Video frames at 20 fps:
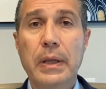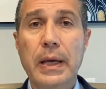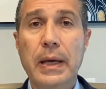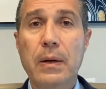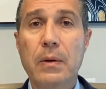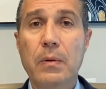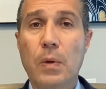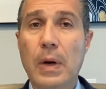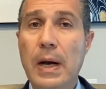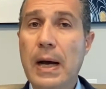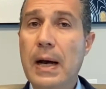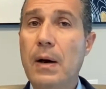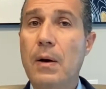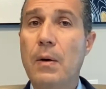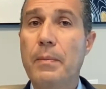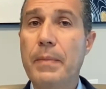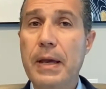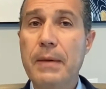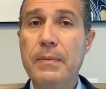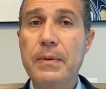that
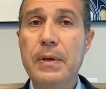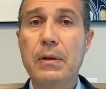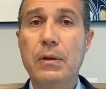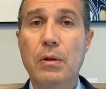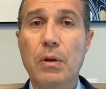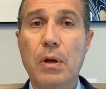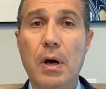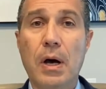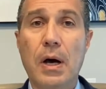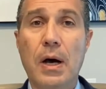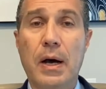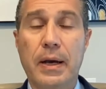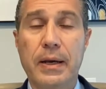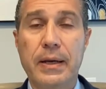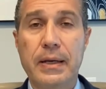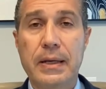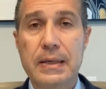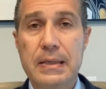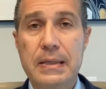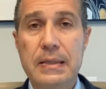wow, maybe
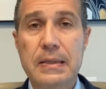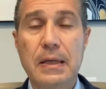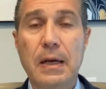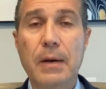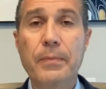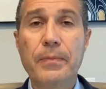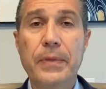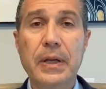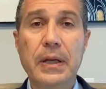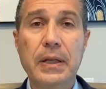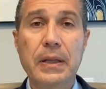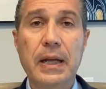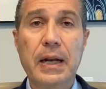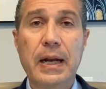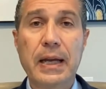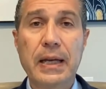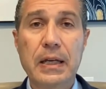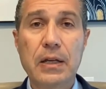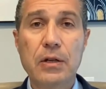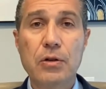law is something
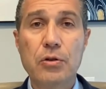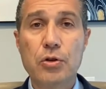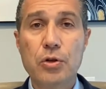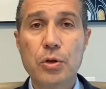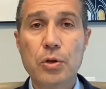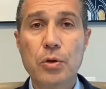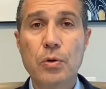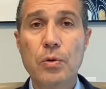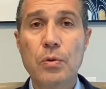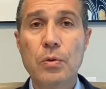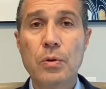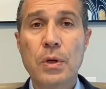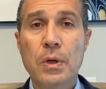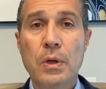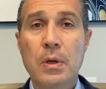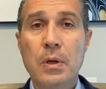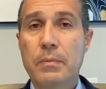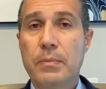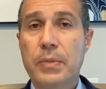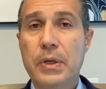that I can do
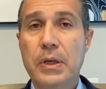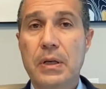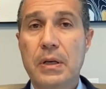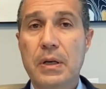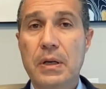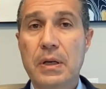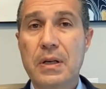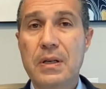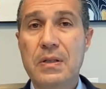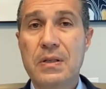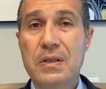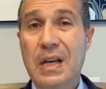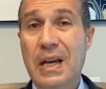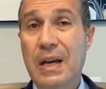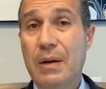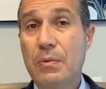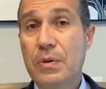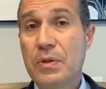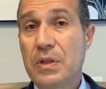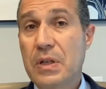because
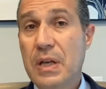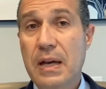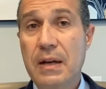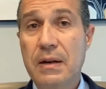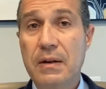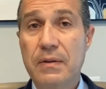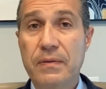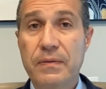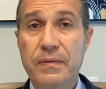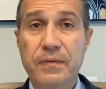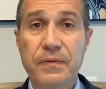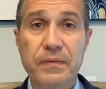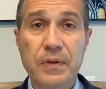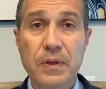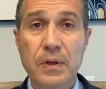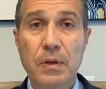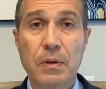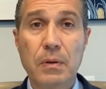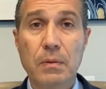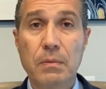I was kind of
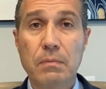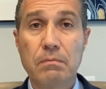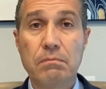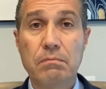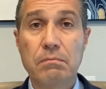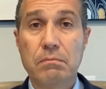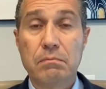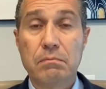you know